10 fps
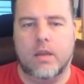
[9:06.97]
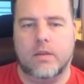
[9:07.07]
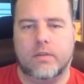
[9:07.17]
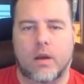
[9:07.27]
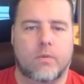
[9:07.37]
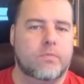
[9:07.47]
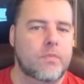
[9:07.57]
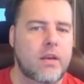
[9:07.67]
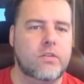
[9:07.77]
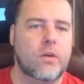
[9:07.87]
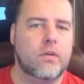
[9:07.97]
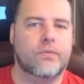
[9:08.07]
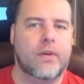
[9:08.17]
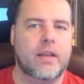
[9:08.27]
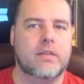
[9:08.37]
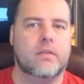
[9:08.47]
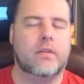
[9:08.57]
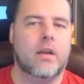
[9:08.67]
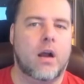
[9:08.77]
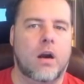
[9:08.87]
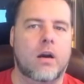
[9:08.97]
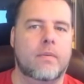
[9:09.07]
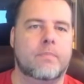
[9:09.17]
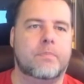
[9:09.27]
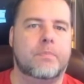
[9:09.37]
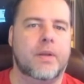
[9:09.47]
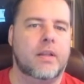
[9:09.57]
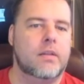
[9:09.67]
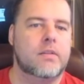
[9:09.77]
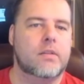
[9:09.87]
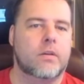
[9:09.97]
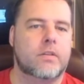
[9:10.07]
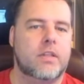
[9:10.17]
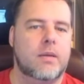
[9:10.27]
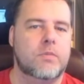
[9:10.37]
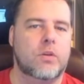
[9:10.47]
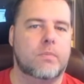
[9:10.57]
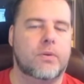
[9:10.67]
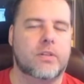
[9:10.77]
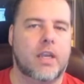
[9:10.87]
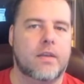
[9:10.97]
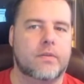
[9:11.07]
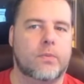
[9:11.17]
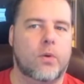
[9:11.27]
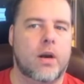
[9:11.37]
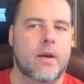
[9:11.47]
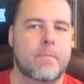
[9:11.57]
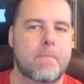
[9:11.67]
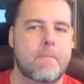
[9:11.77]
So, in certain fights, there are builds or teams you can put together where